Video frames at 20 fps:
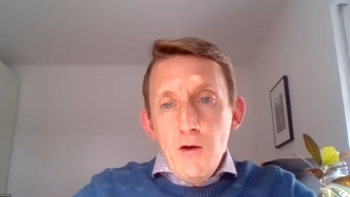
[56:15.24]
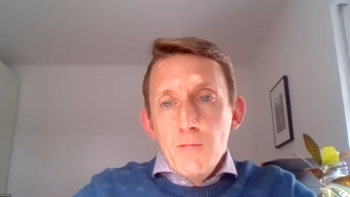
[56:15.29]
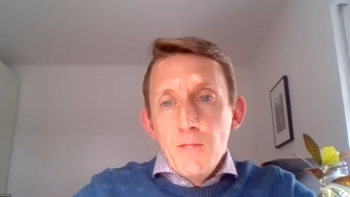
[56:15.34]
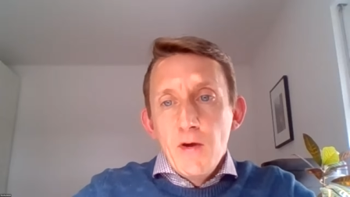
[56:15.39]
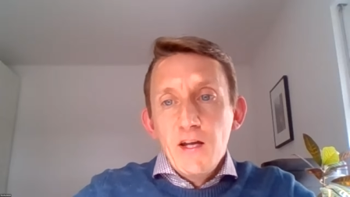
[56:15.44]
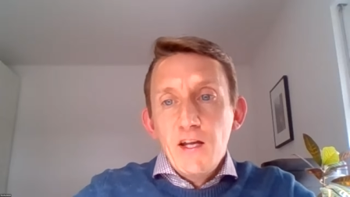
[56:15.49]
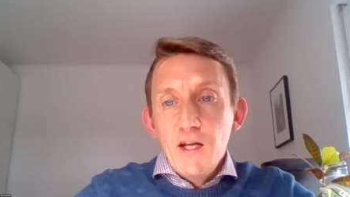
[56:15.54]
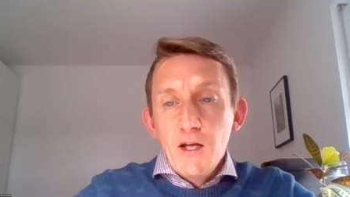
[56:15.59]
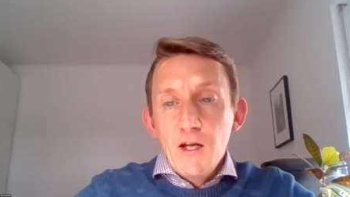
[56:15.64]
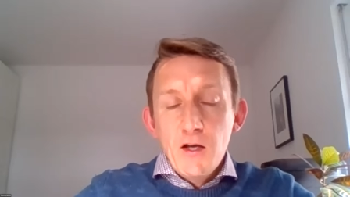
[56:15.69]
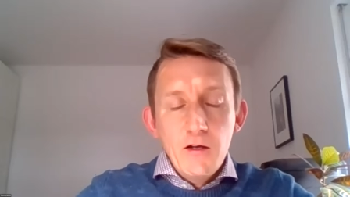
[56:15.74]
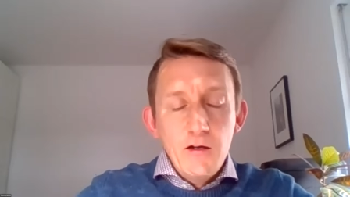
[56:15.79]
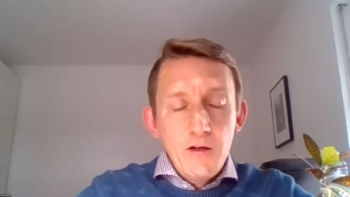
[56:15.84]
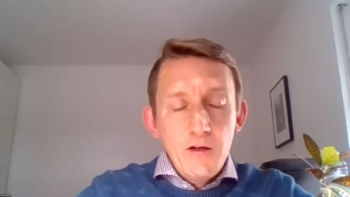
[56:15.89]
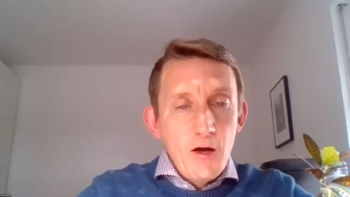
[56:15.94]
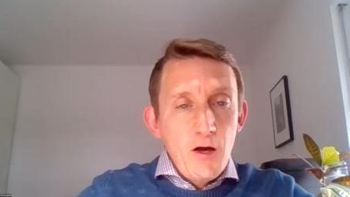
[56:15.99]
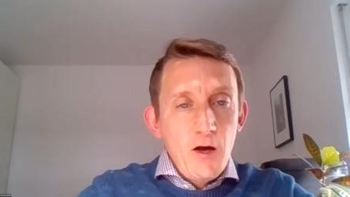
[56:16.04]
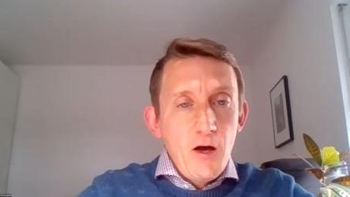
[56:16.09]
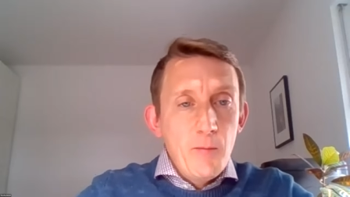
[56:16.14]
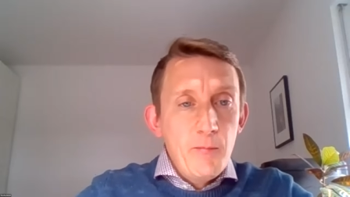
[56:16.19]
making a,
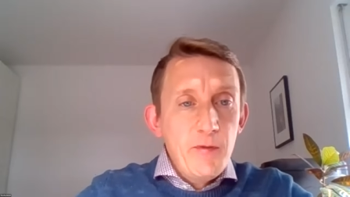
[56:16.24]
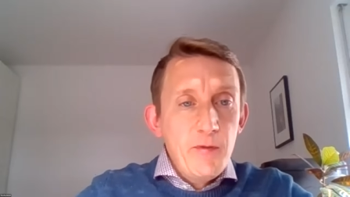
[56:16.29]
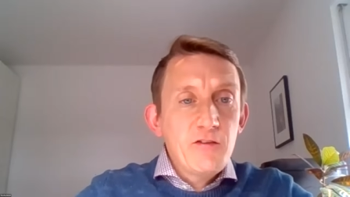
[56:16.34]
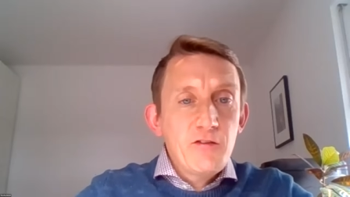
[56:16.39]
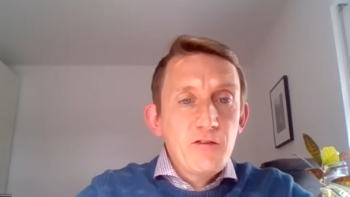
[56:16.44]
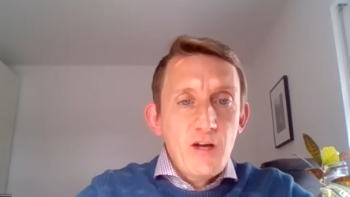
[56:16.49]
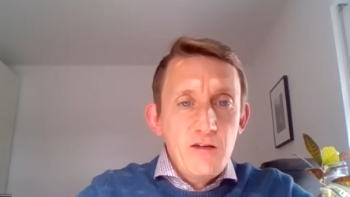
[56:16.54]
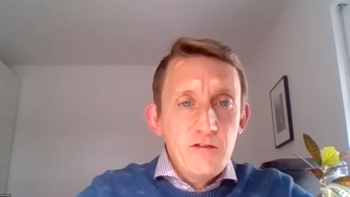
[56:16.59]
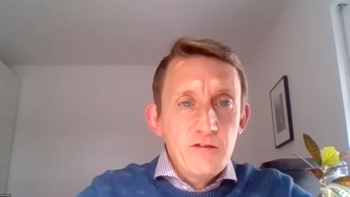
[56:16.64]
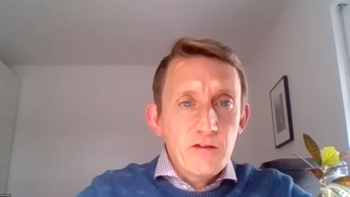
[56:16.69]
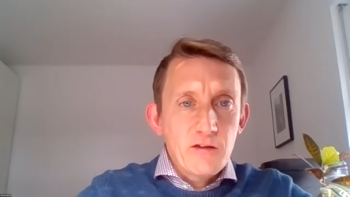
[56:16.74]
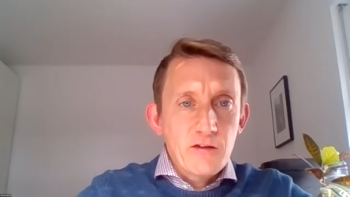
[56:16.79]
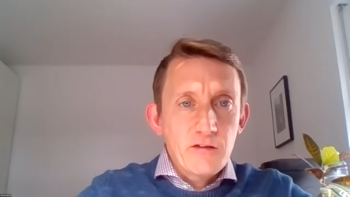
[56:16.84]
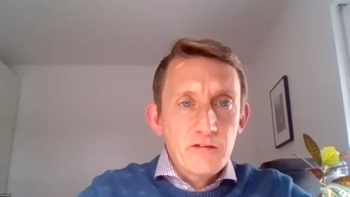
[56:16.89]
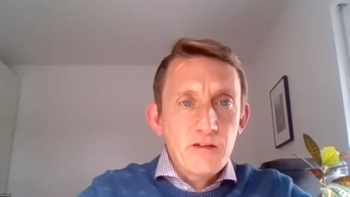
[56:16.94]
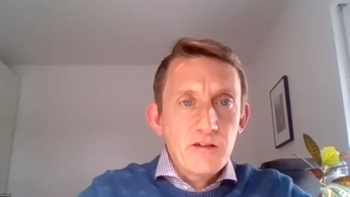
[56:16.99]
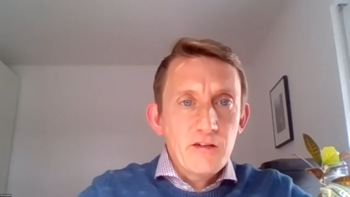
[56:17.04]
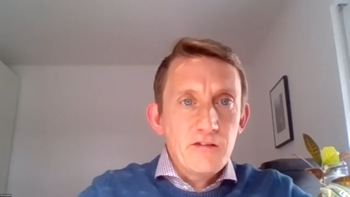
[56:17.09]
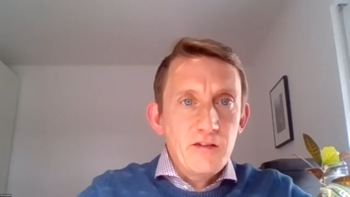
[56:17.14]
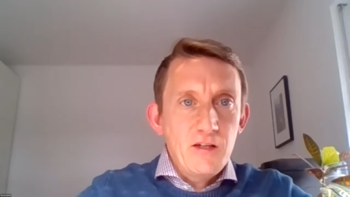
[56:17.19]
a, big change in the
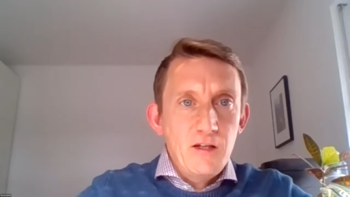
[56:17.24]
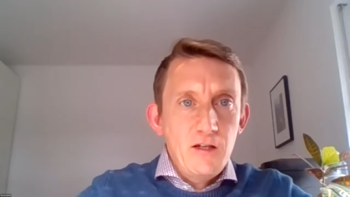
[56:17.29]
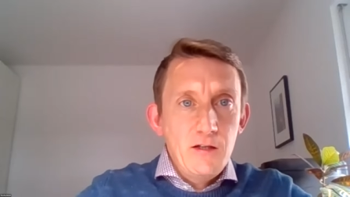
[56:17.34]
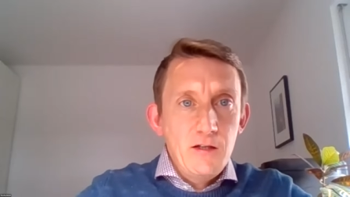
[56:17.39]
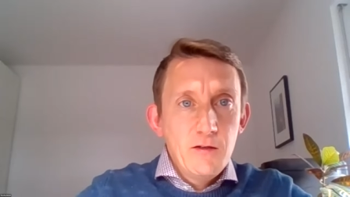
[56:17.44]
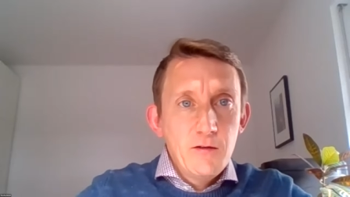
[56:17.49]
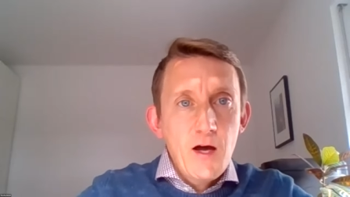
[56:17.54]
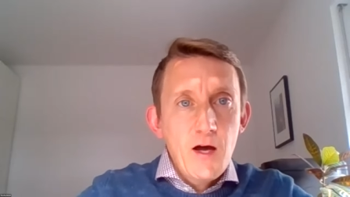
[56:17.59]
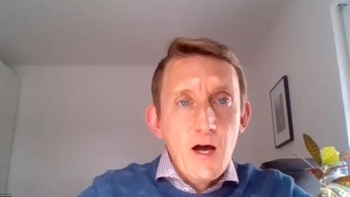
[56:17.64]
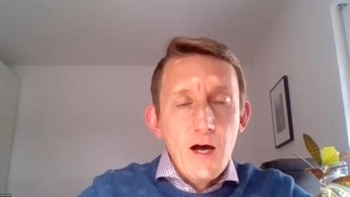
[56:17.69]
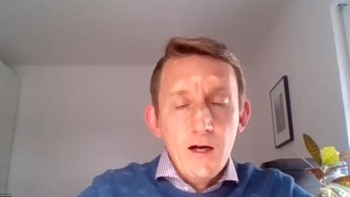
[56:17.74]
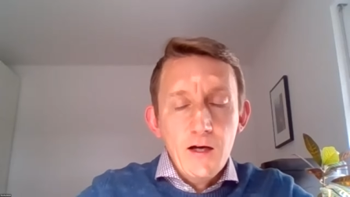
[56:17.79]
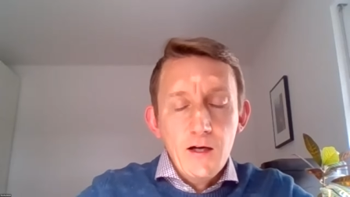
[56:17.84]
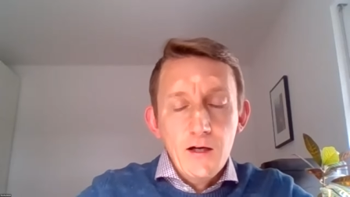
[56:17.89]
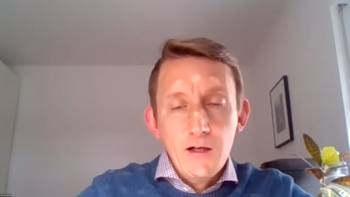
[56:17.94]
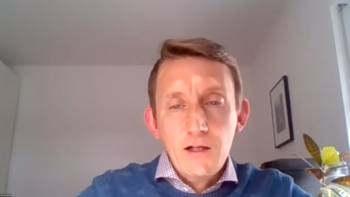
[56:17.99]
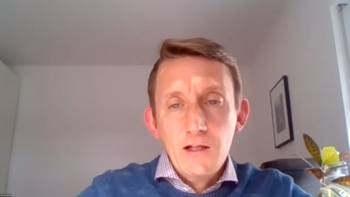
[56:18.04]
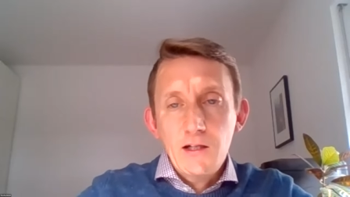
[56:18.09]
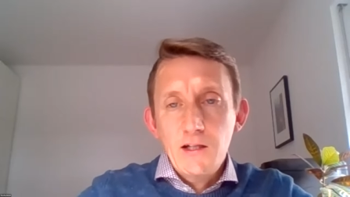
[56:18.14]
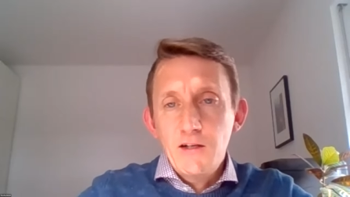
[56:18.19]
city,
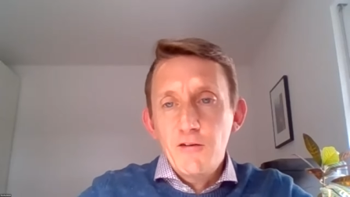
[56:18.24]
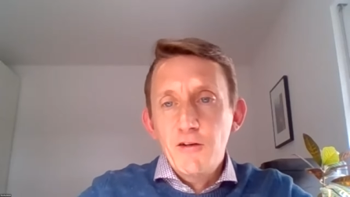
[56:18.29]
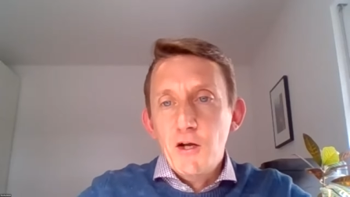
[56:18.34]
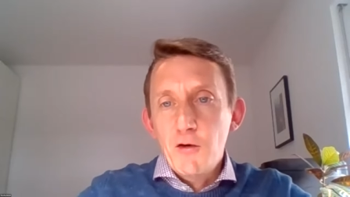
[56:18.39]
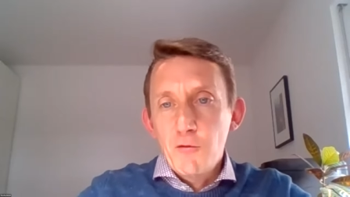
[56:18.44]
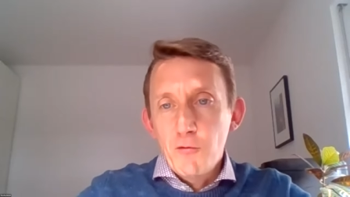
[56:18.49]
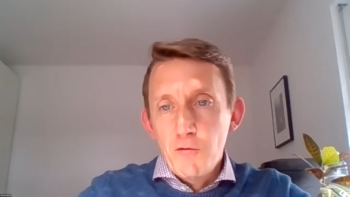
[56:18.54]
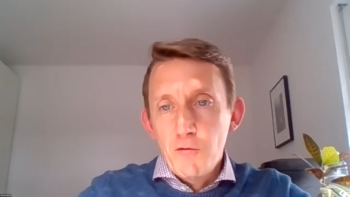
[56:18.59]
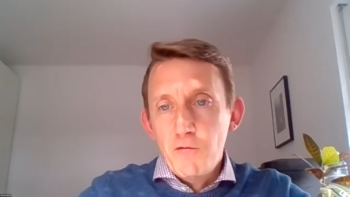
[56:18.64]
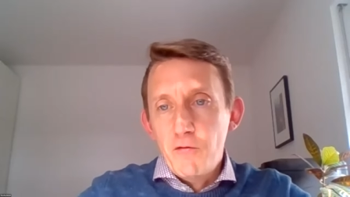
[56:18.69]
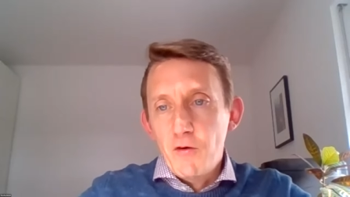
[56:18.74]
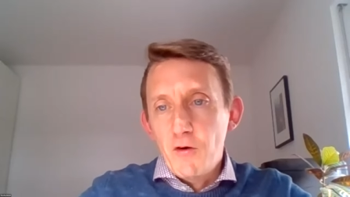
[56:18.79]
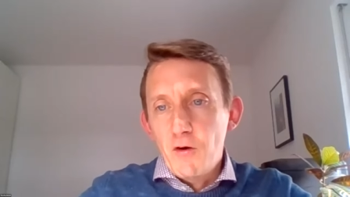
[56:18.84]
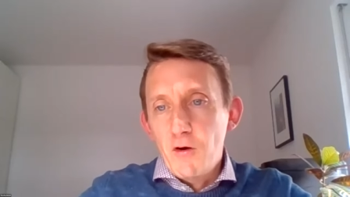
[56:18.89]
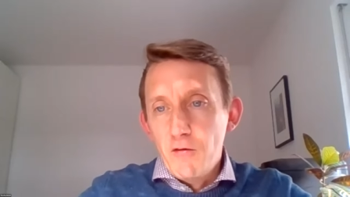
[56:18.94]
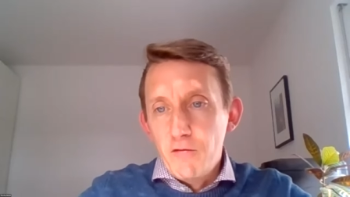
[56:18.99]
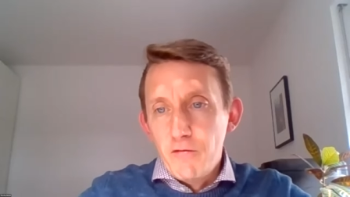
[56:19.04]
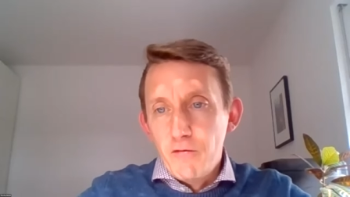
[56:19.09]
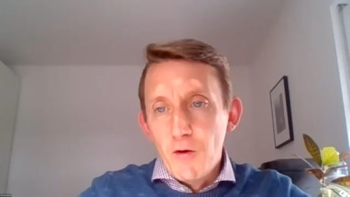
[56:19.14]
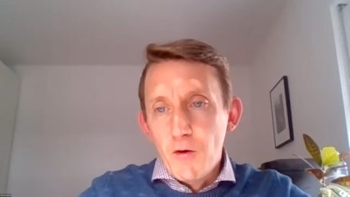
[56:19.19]
uh, clearing a route
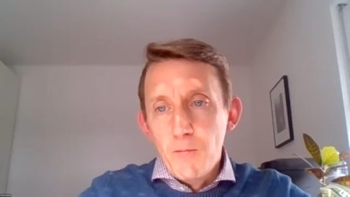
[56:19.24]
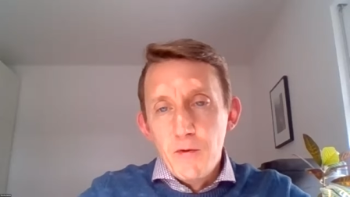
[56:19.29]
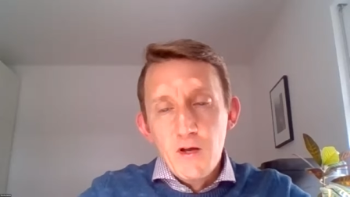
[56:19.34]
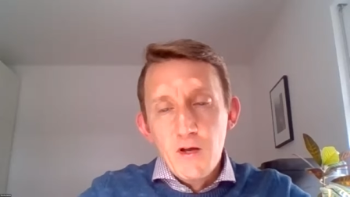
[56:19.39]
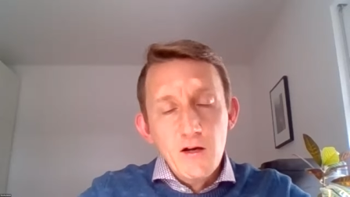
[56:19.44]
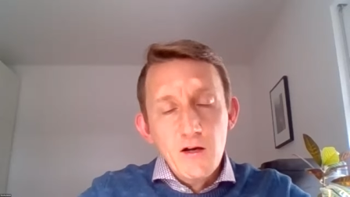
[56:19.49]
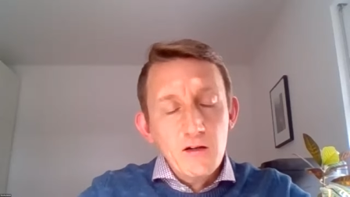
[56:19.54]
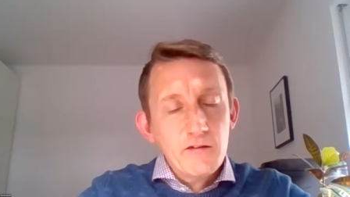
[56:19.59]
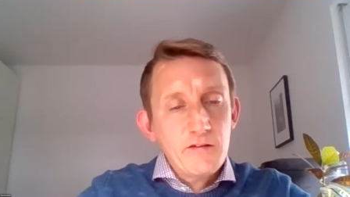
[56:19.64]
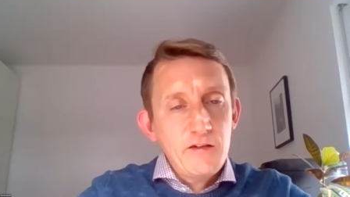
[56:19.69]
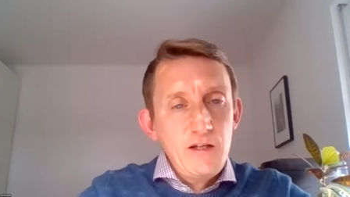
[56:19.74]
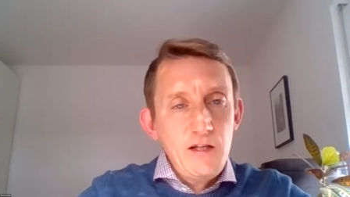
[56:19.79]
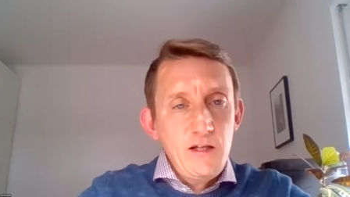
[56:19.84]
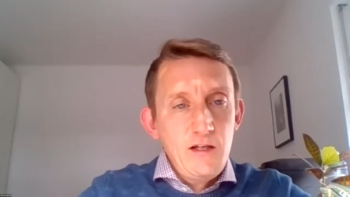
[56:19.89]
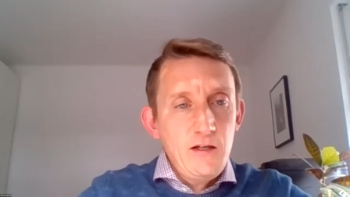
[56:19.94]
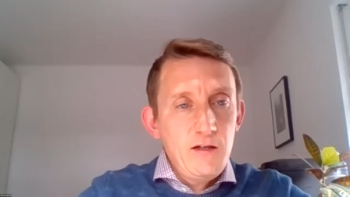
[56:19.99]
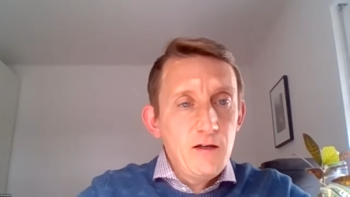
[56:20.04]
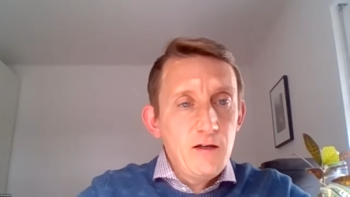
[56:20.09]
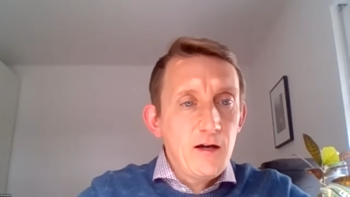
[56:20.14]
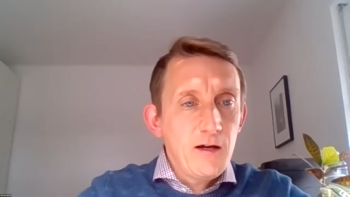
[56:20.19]
for for a
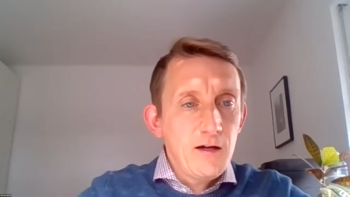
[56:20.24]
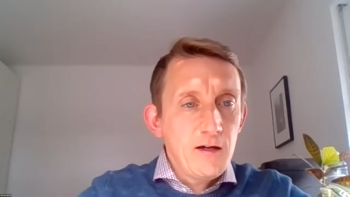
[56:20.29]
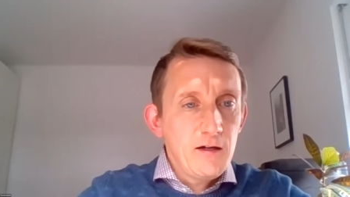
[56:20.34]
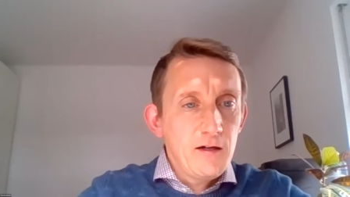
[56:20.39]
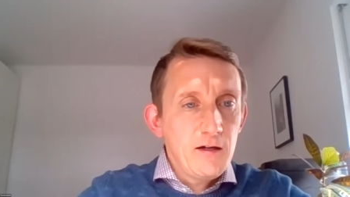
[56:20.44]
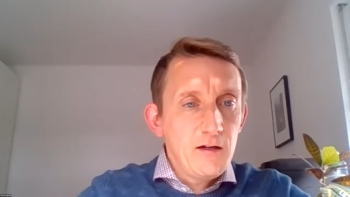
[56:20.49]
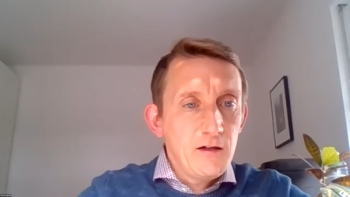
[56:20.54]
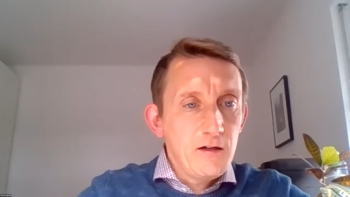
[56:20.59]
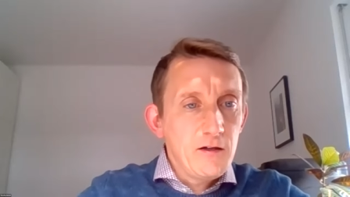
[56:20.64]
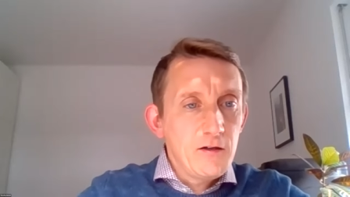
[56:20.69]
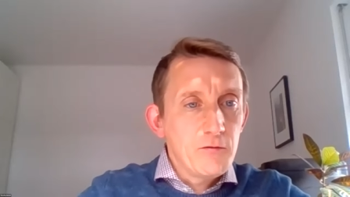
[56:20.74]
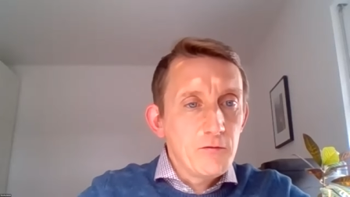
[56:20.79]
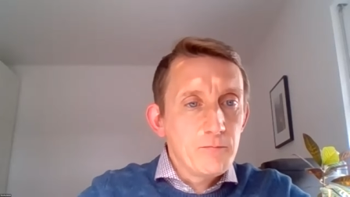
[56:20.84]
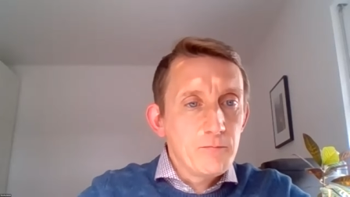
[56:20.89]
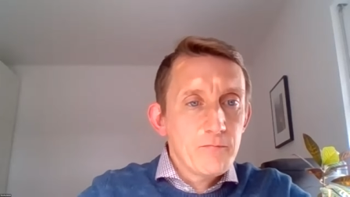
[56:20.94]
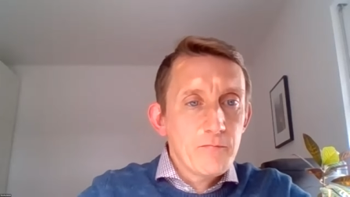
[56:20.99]
BRT uh,